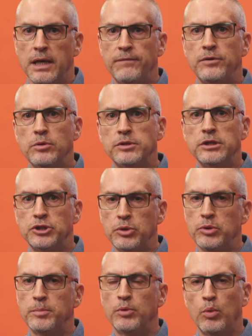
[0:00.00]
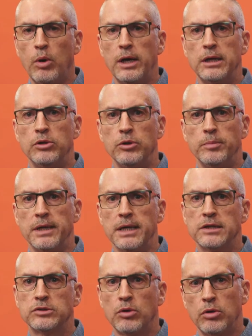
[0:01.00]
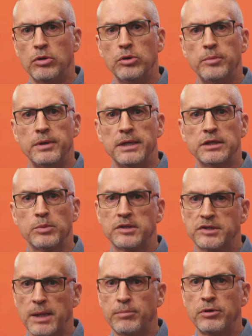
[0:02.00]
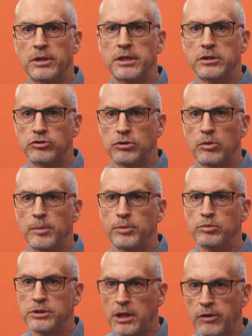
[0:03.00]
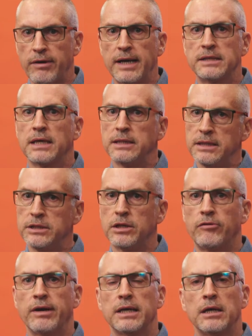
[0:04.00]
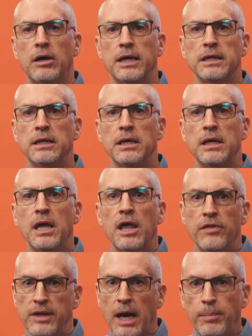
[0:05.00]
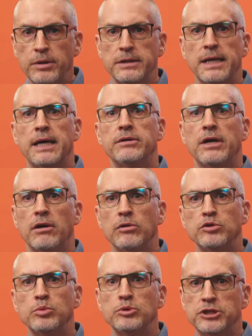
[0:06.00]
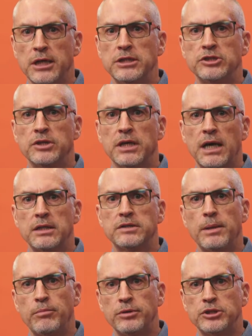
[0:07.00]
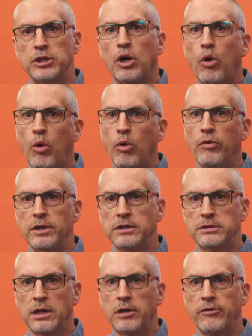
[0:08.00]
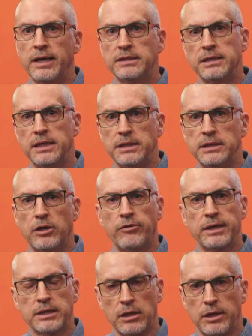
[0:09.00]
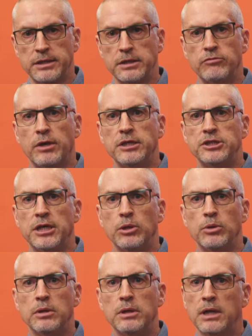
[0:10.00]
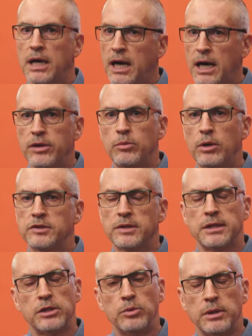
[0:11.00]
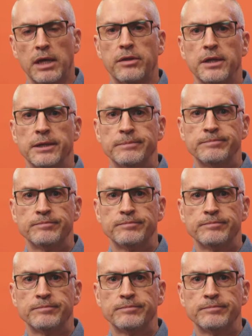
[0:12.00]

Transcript: if using tunable white luminaires or luminaires with separately controllable direct and indirect light, the up and down arrows will change the color temperature or the direct-indirect lighting ratio. Otherwise, they do nothing.